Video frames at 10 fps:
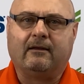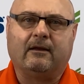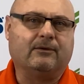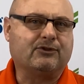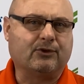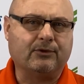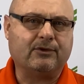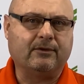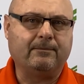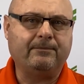Now in the short
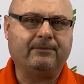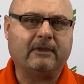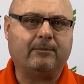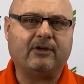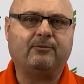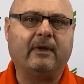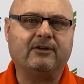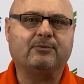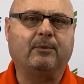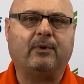term, the best
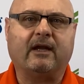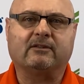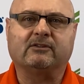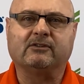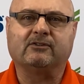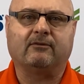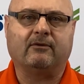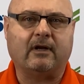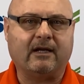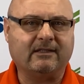management practices are
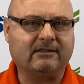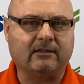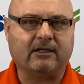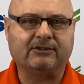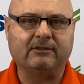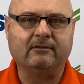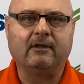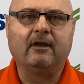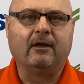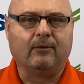variety selection,
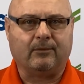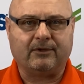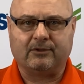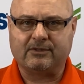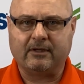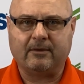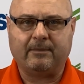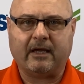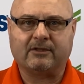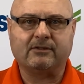reducing
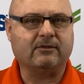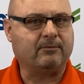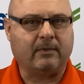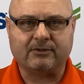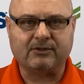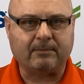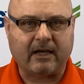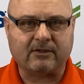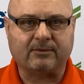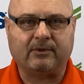compaction as much as
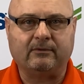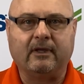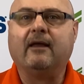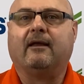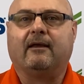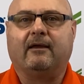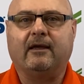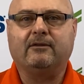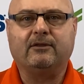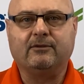possible,
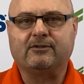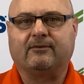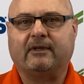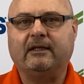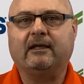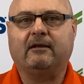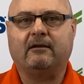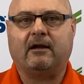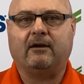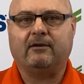and the use of
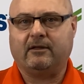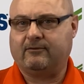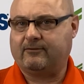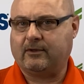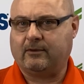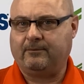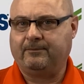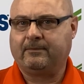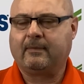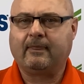chelated iron in furrow.
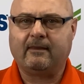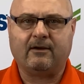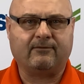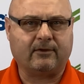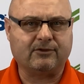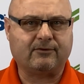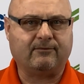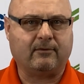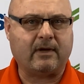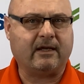Now first,
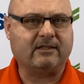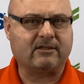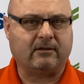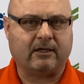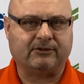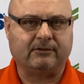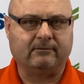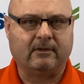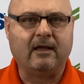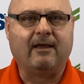variety selection.
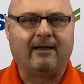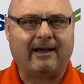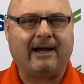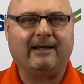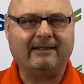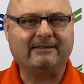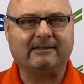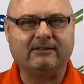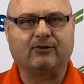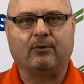
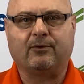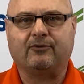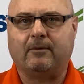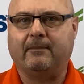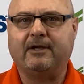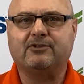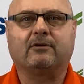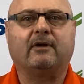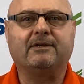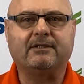IDC scores are major
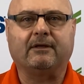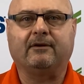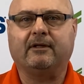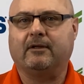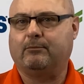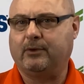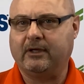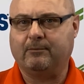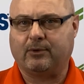criteria in breeding